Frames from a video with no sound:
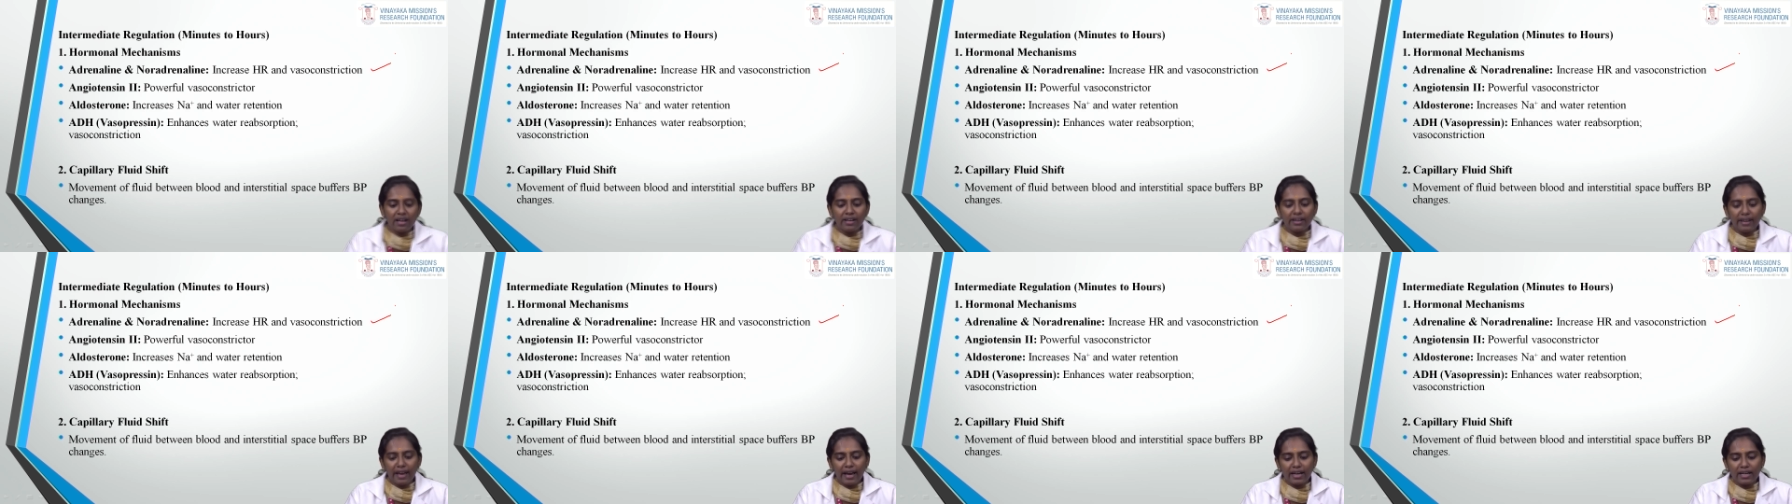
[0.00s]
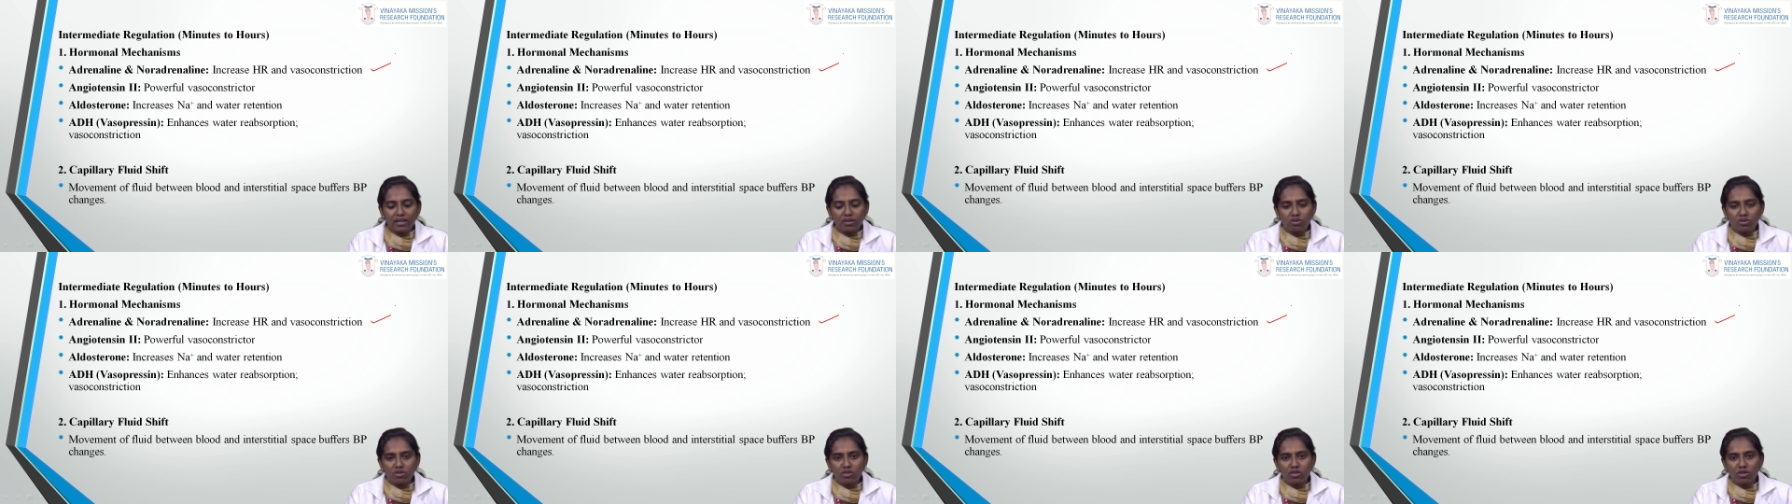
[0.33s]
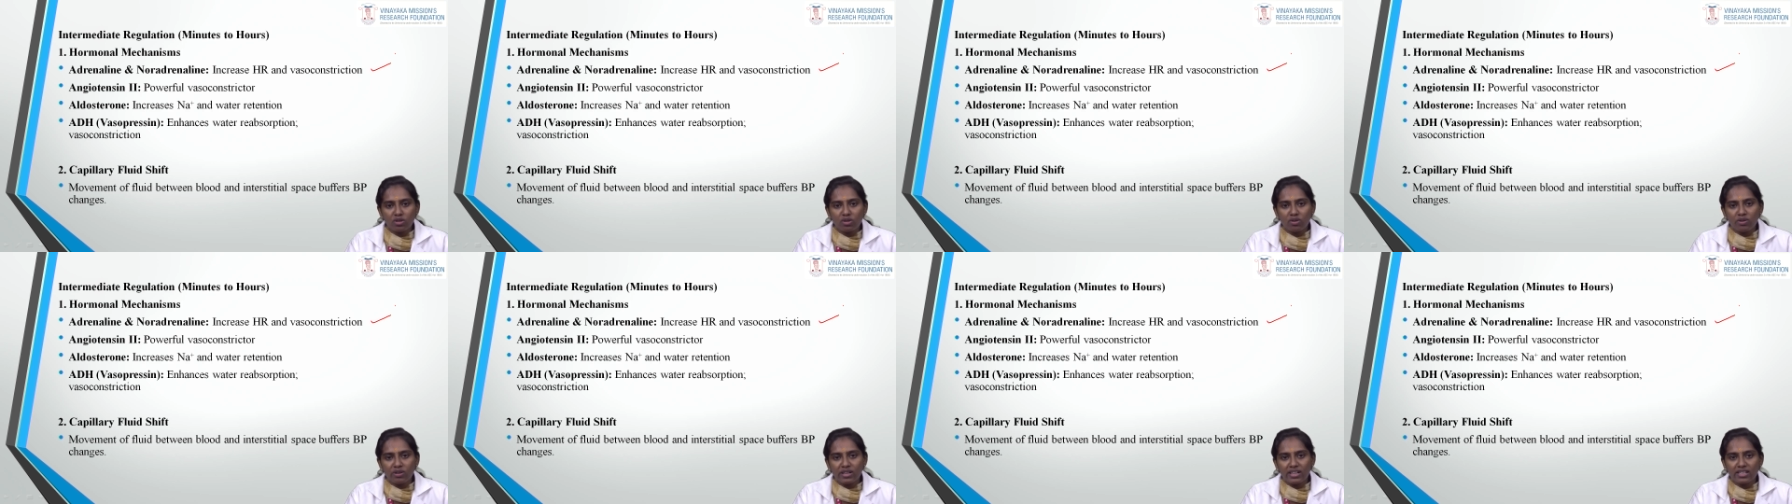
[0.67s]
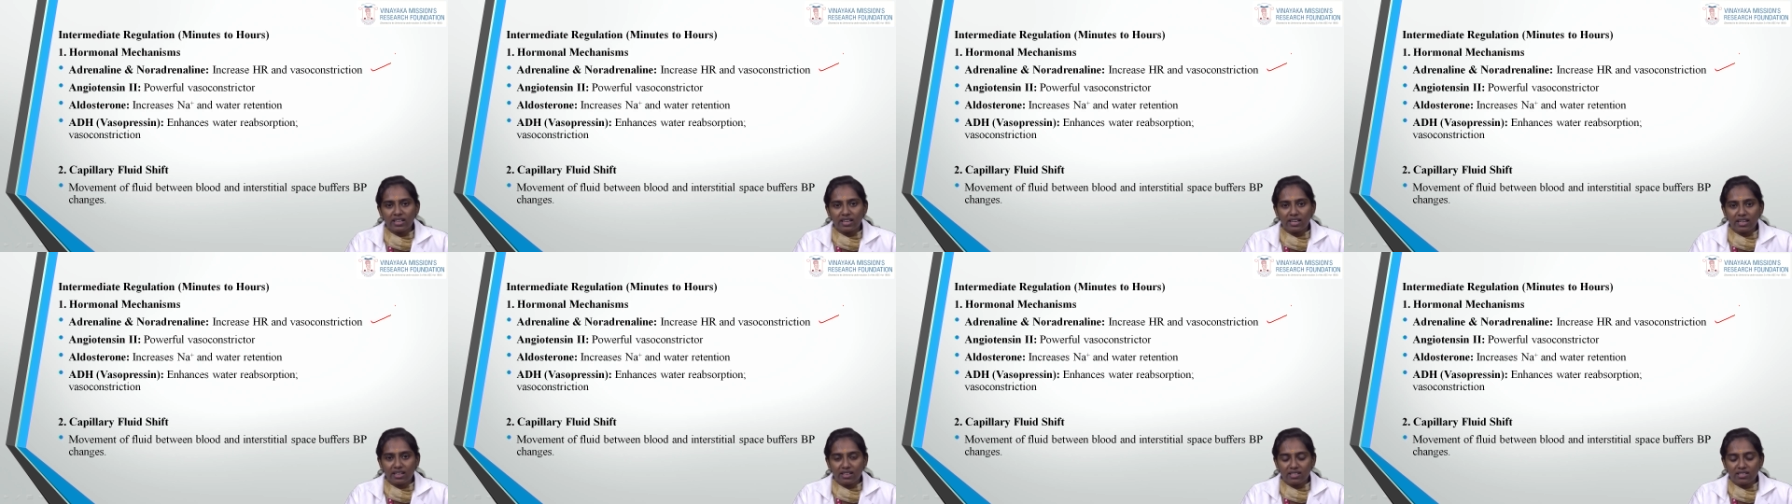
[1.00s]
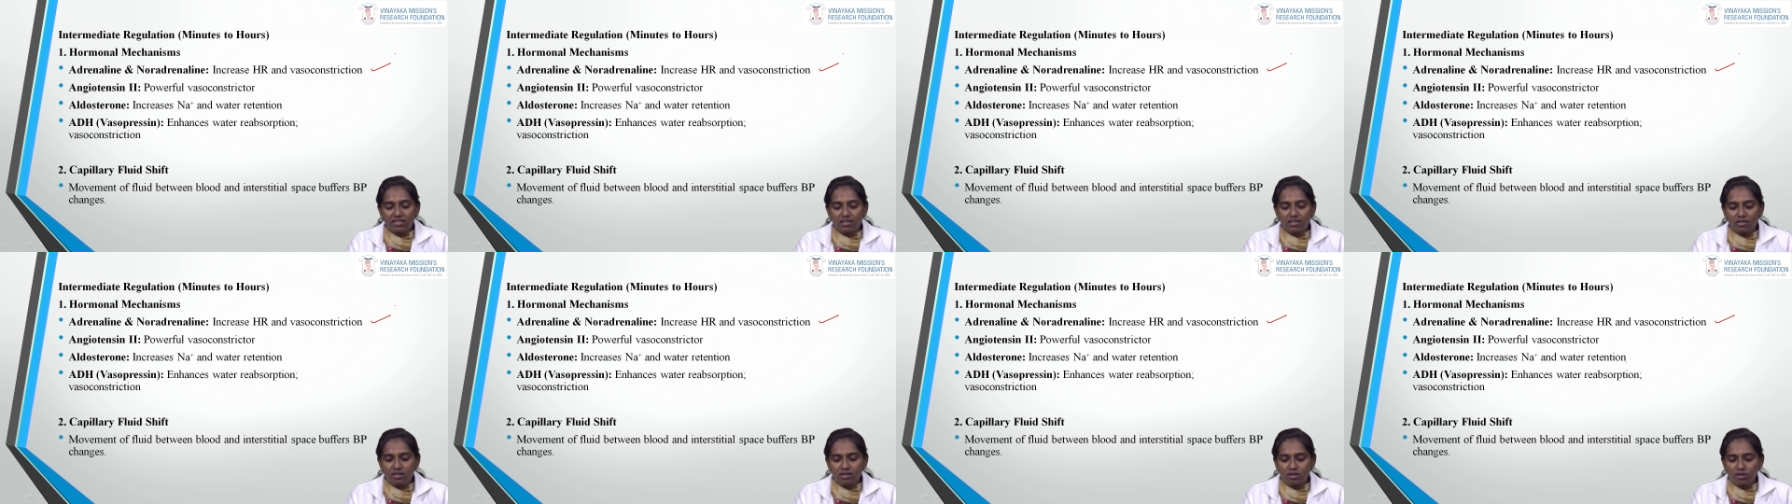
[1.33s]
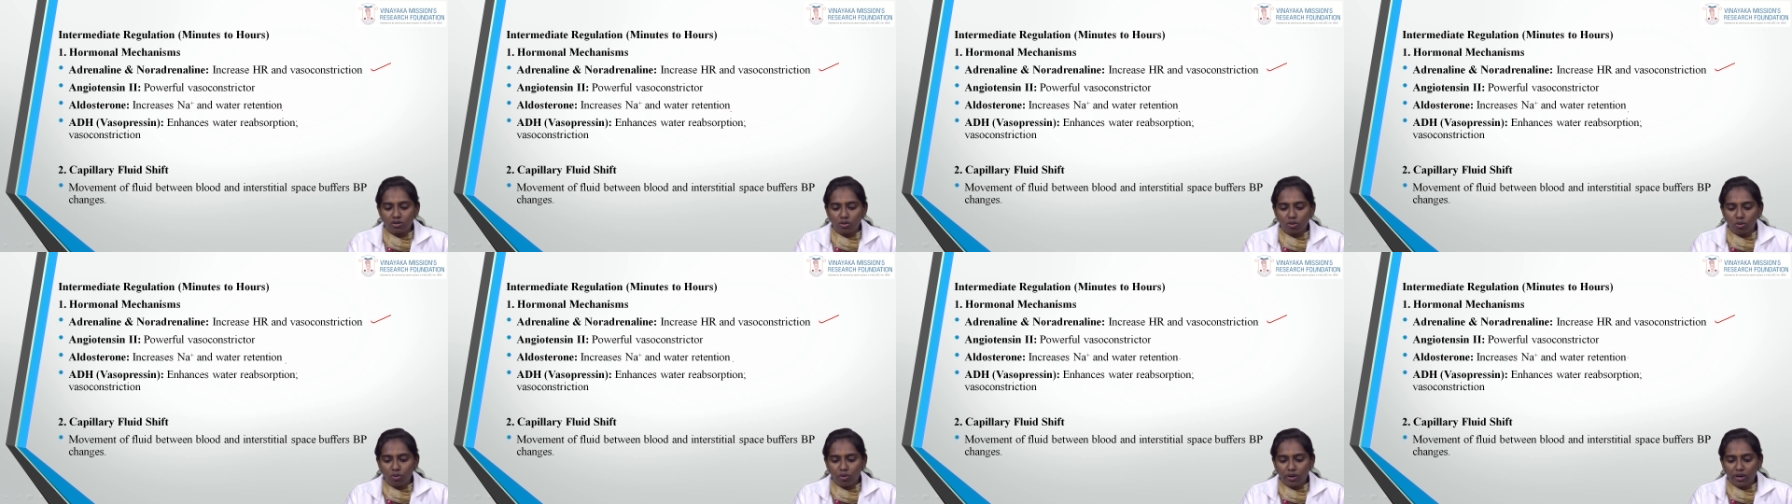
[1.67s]
and aldosterone, it increases the
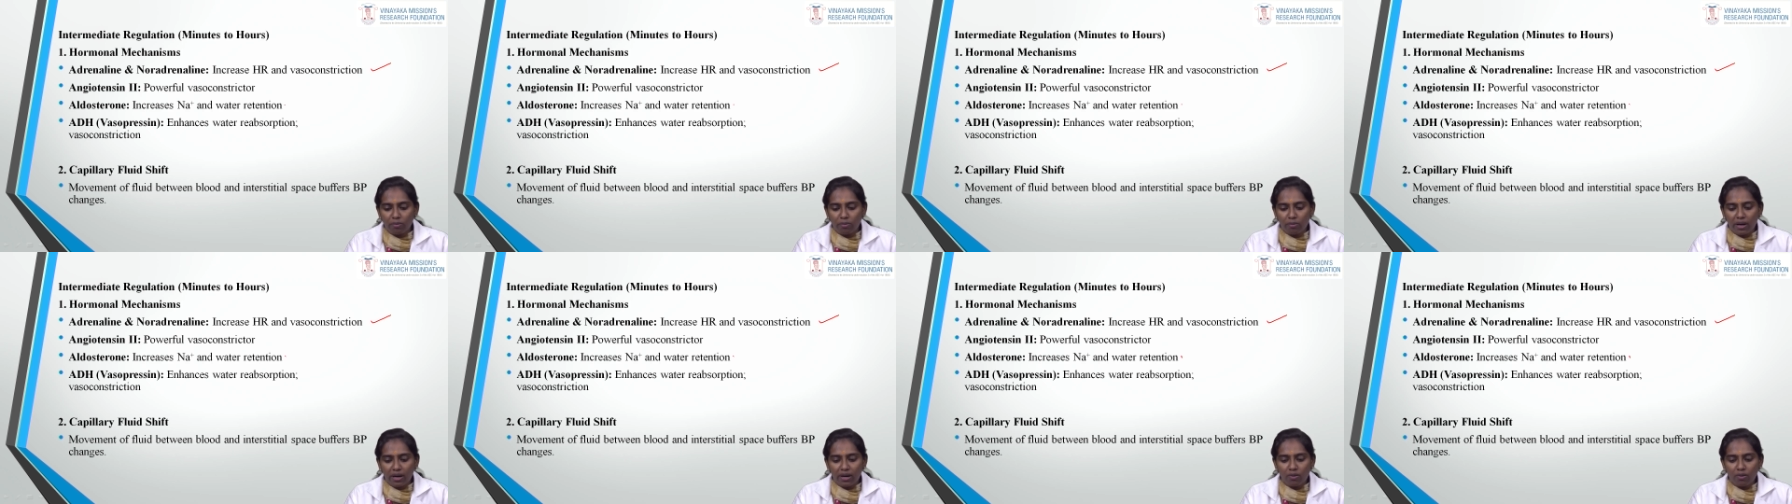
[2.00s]
sodium